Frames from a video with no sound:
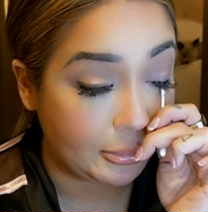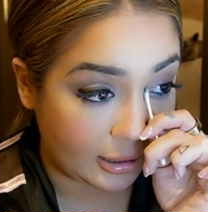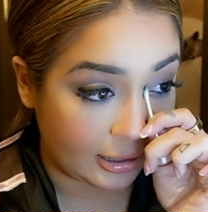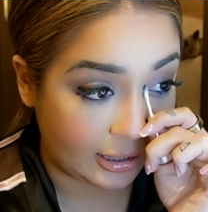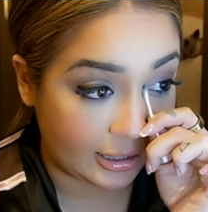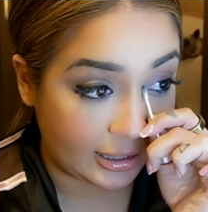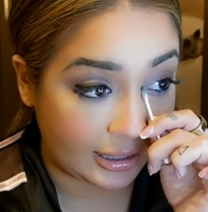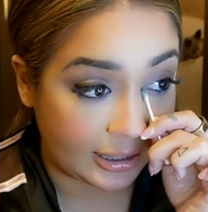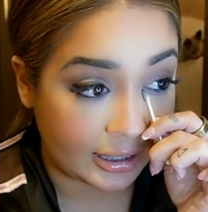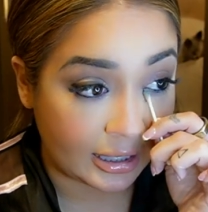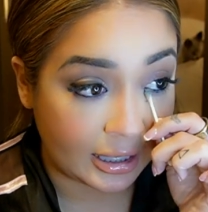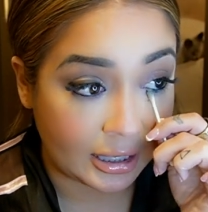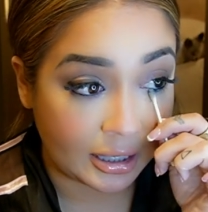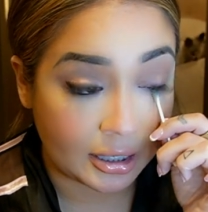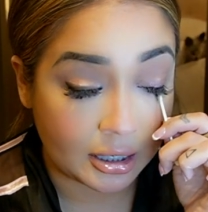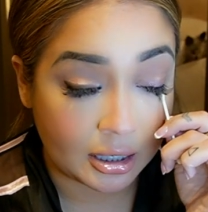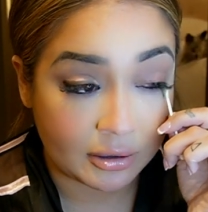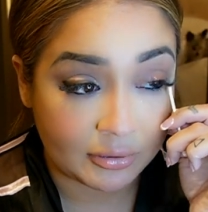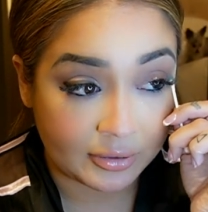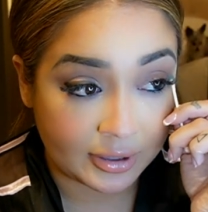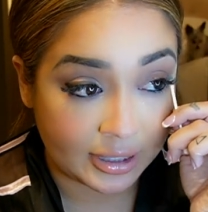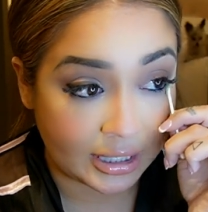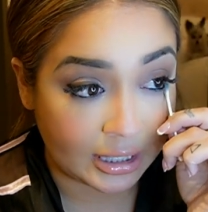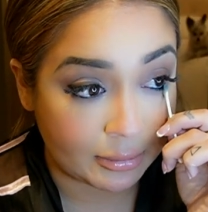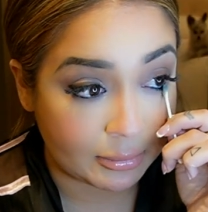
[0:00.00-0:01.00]
And I got it
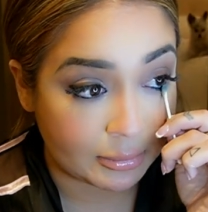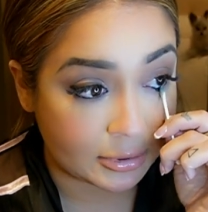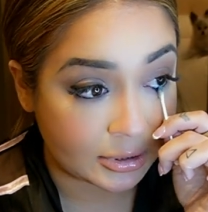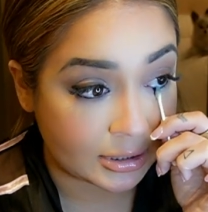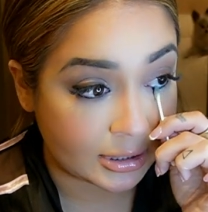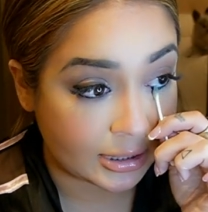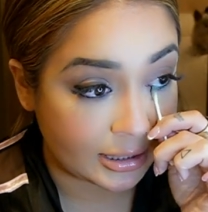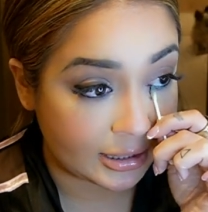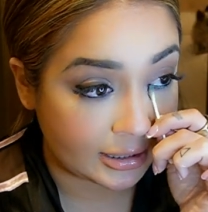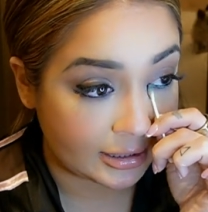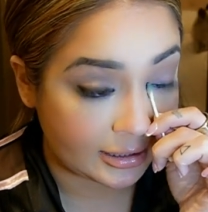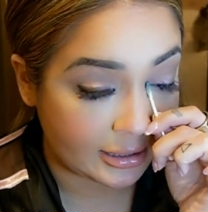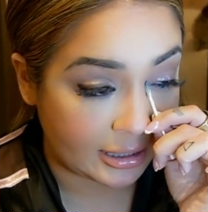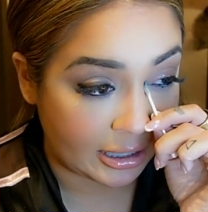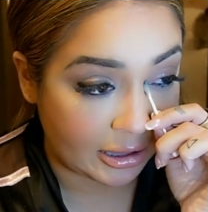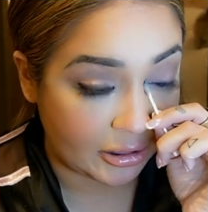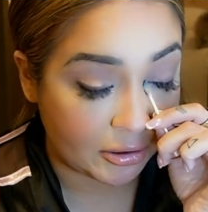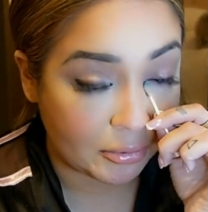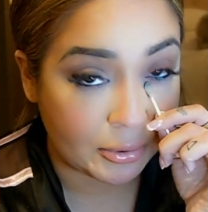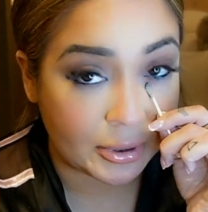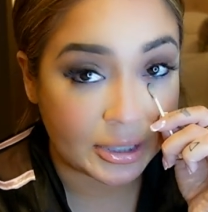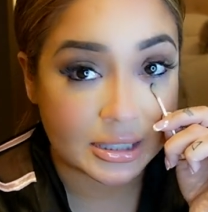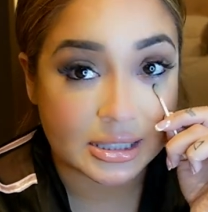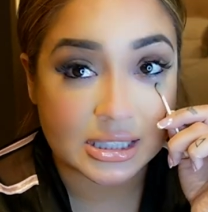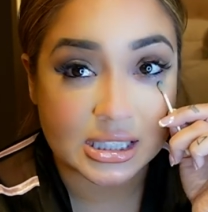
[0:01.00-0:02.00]
off of Amazon. And the other
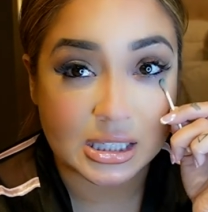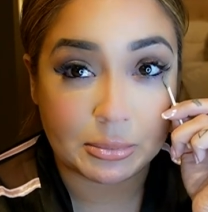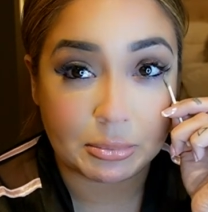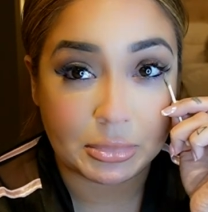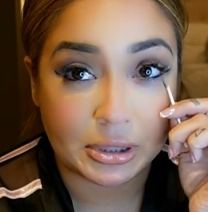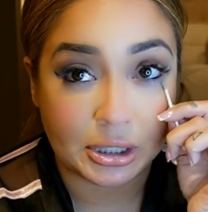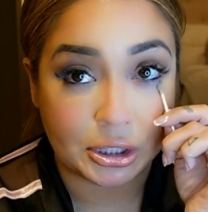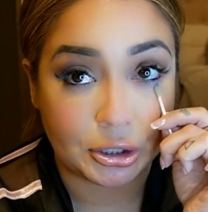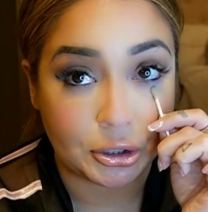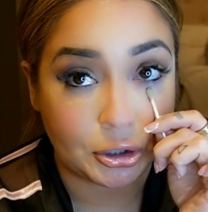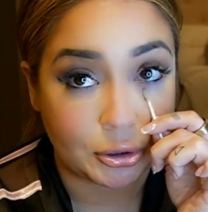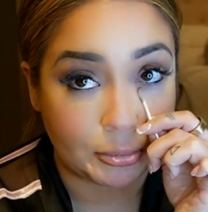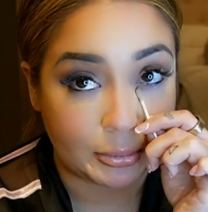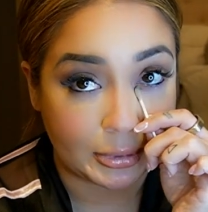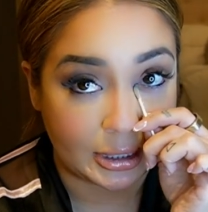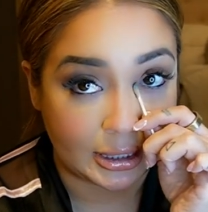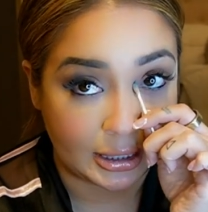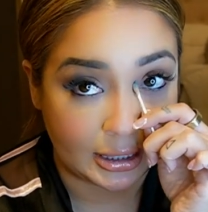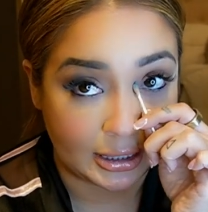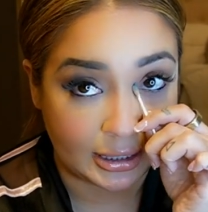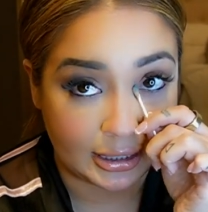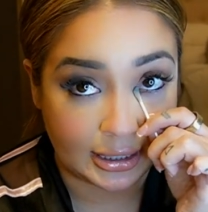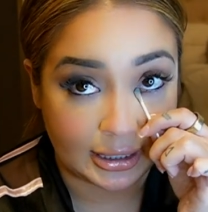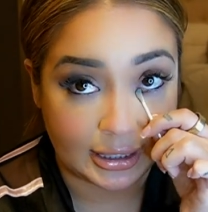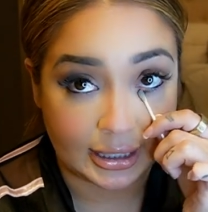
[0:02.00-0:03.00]
one is Simply
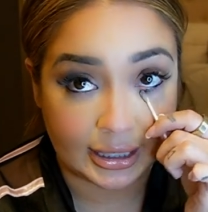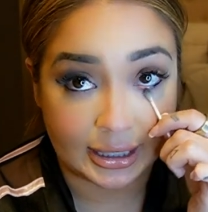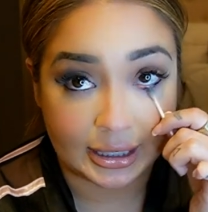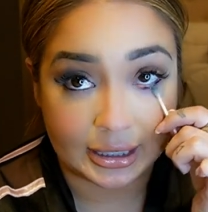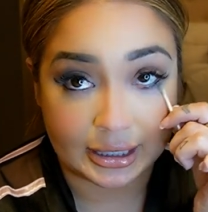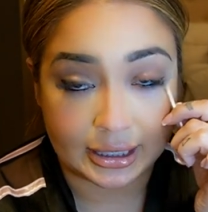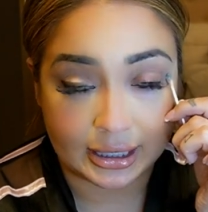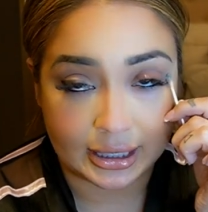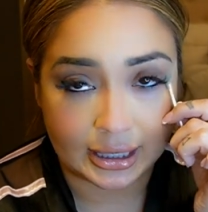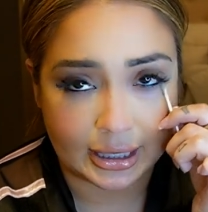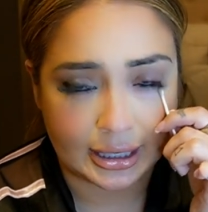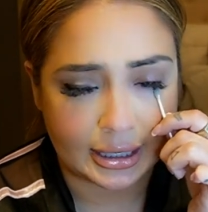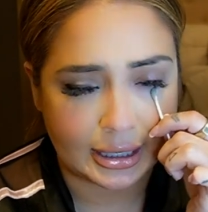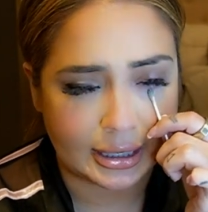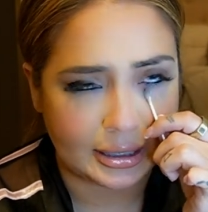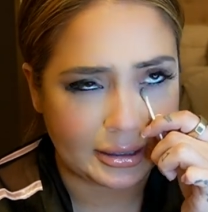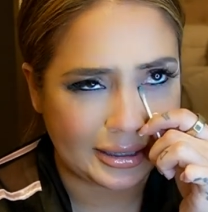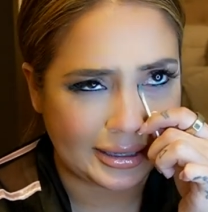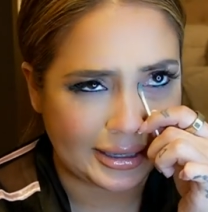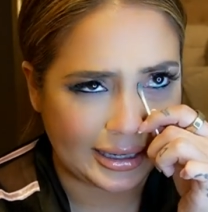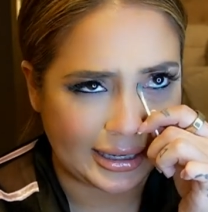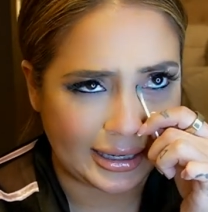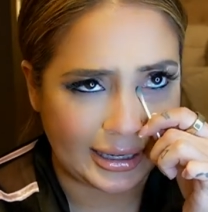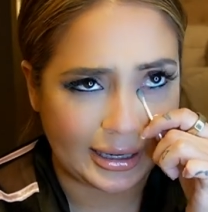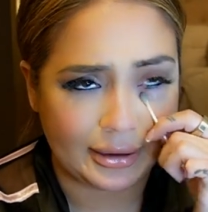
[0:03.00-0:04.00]
Human. And I
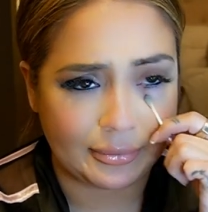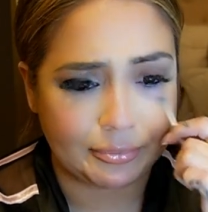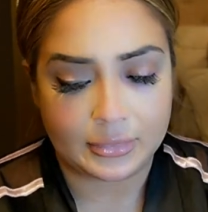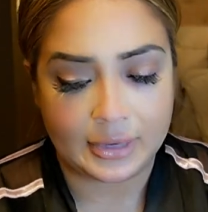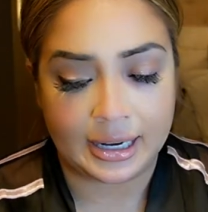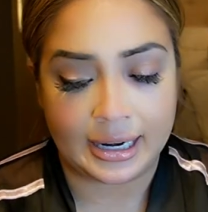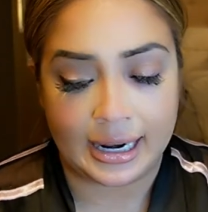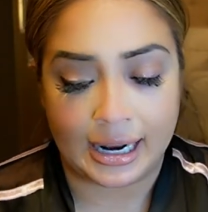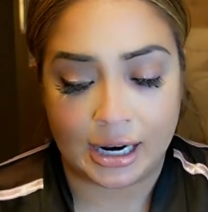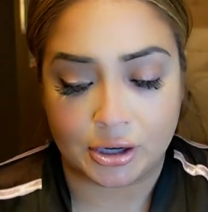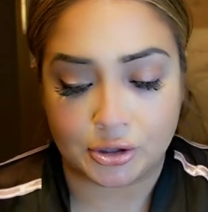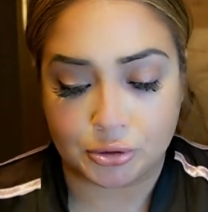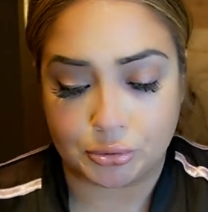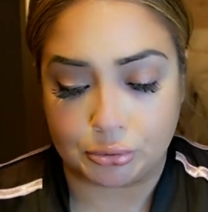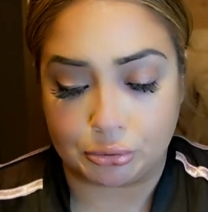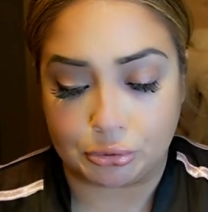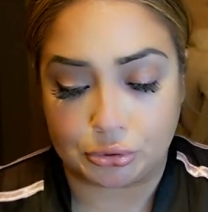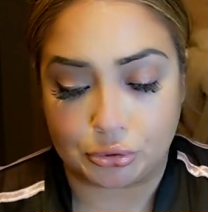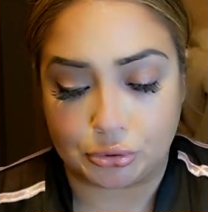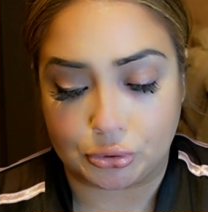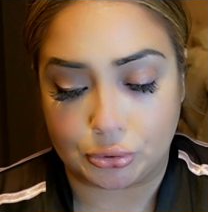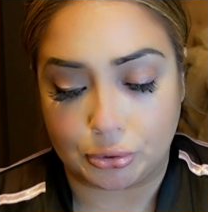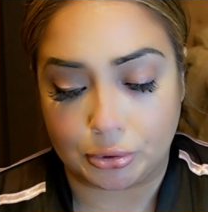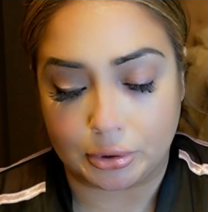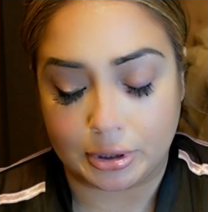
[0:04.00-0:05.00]
got an actual
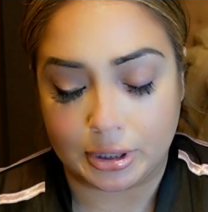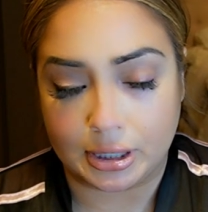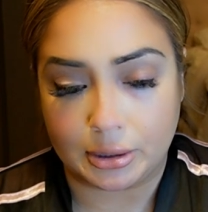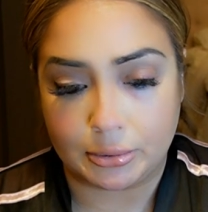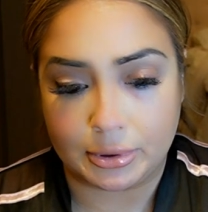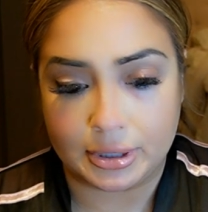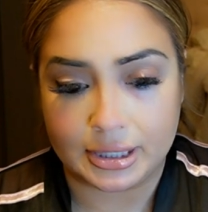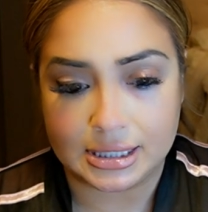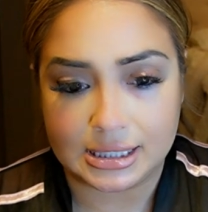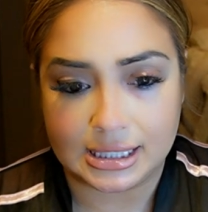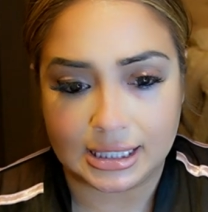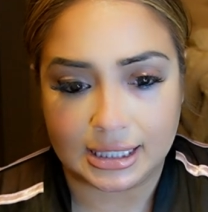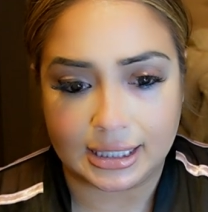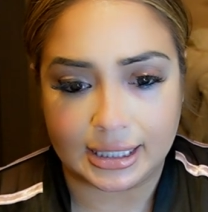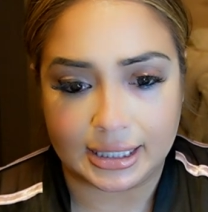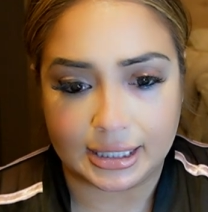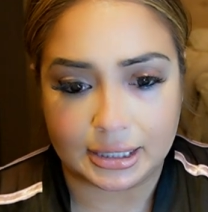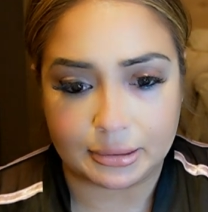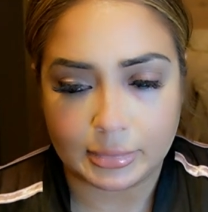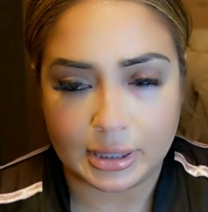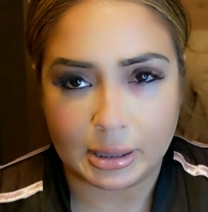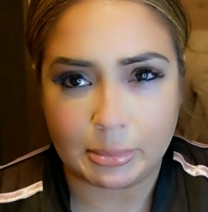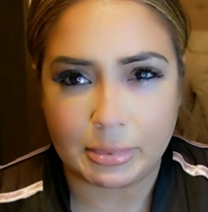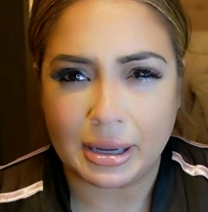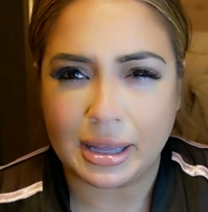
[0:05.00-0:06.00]
store. I want to say
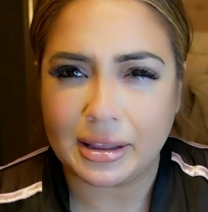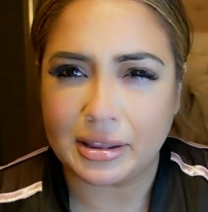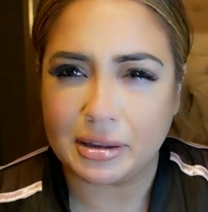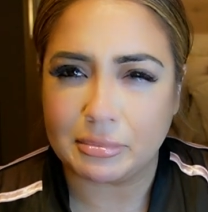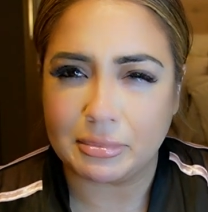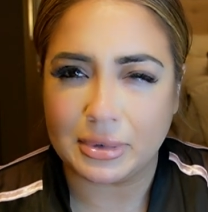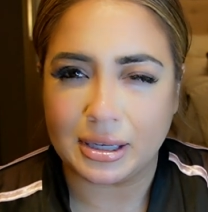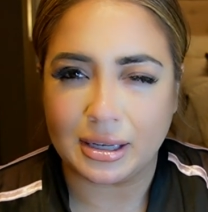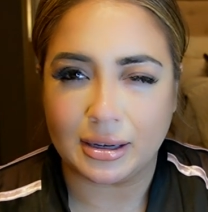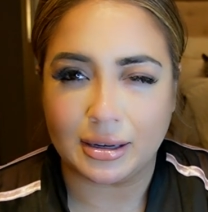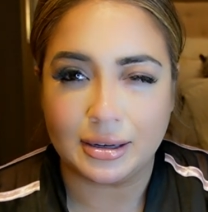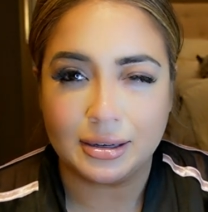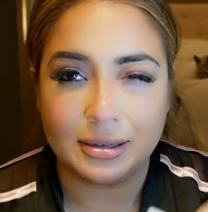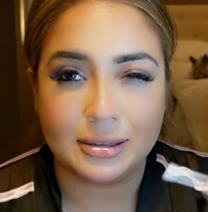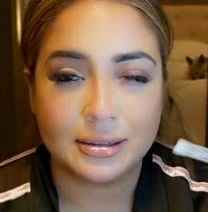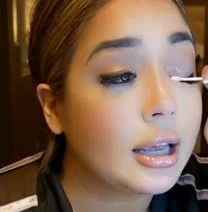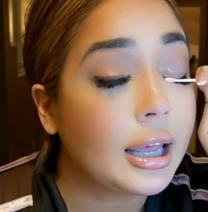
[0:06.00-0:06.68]
Bed Bath & Beyond.